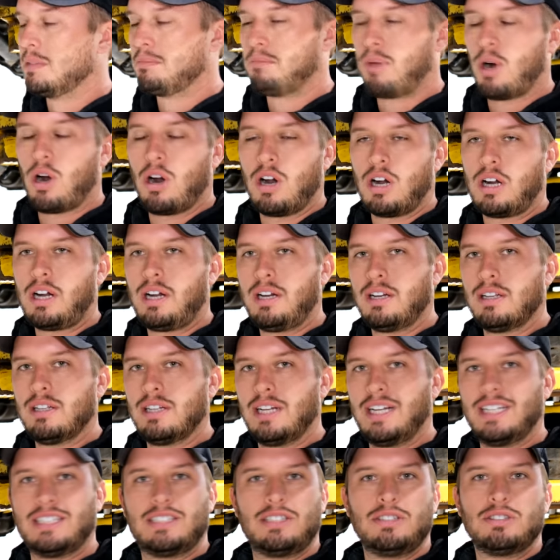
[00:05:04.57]
Park,
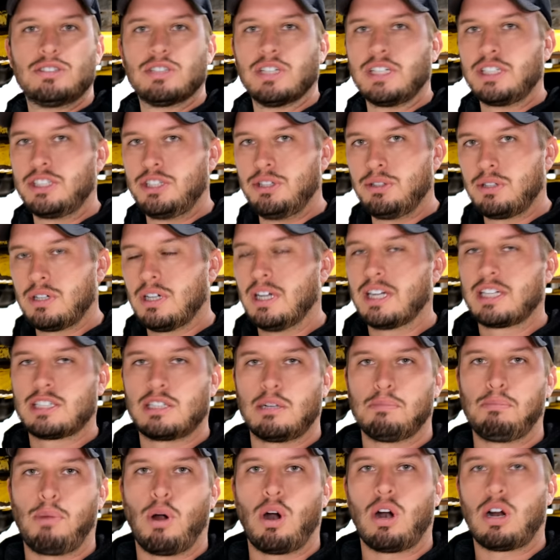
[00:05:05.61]
it's usually two clicks
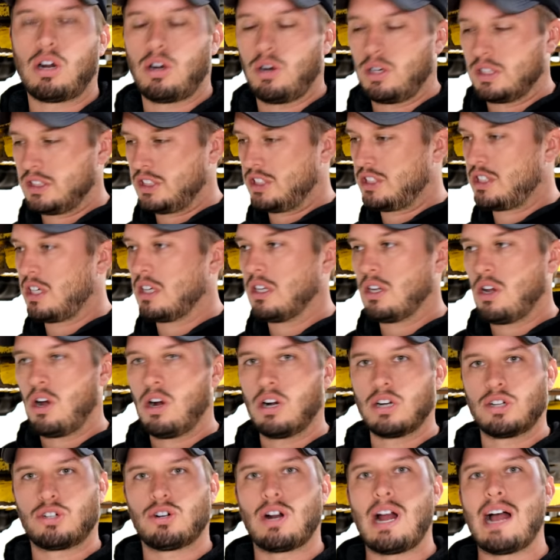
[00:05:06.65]
to park or it's just a
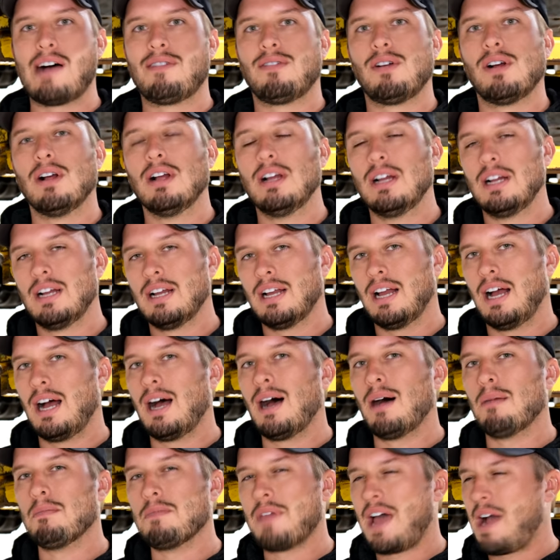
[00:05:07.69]
long travel.
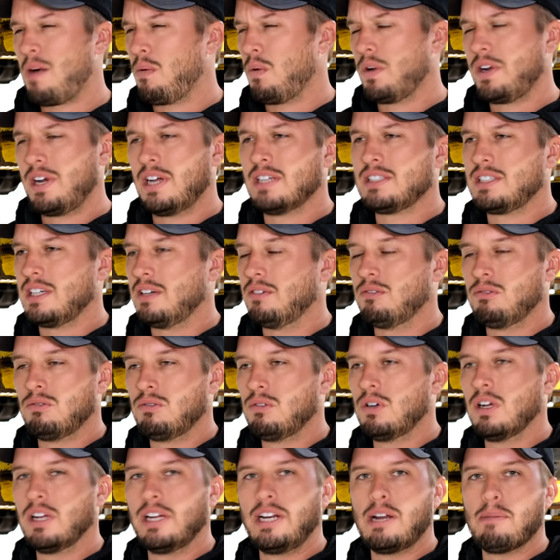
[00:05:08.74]
Um, that one doesn't
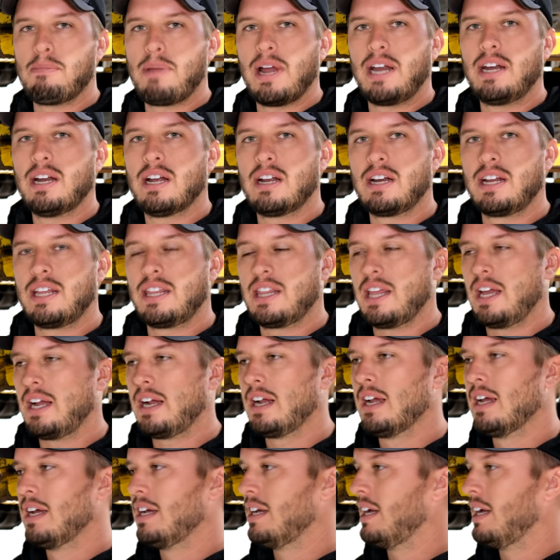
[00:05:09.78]
really depend on anything.